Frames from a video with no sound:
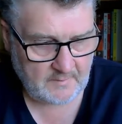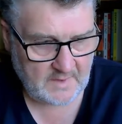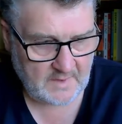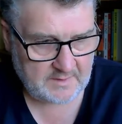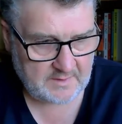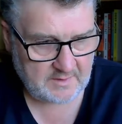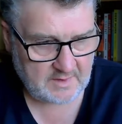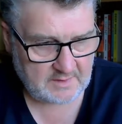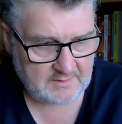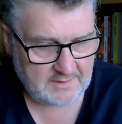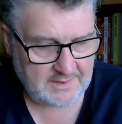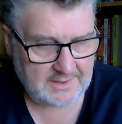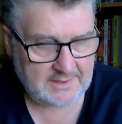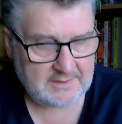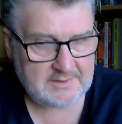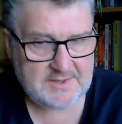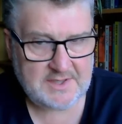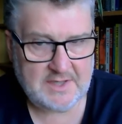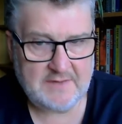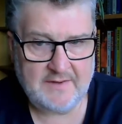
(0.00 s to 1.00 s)
I thought, oh,
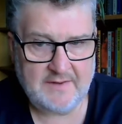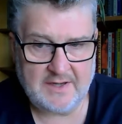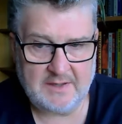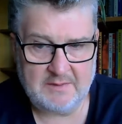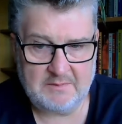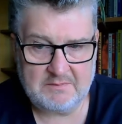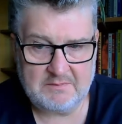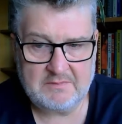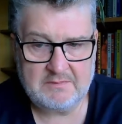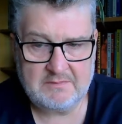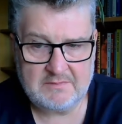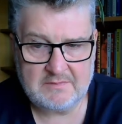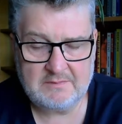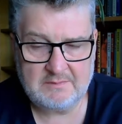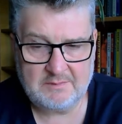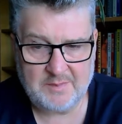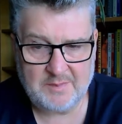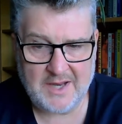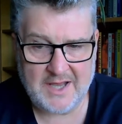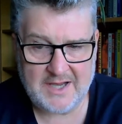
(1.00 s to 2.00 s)
see if I can
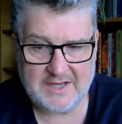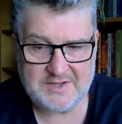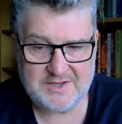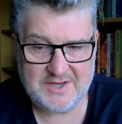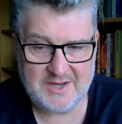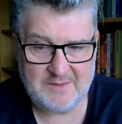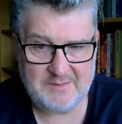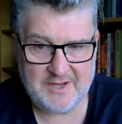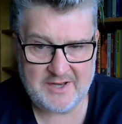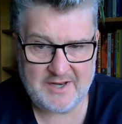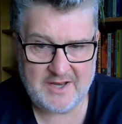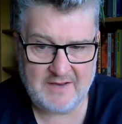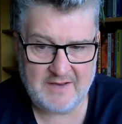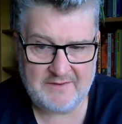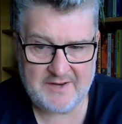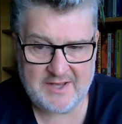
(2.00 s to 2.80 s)
blag Jamie into having a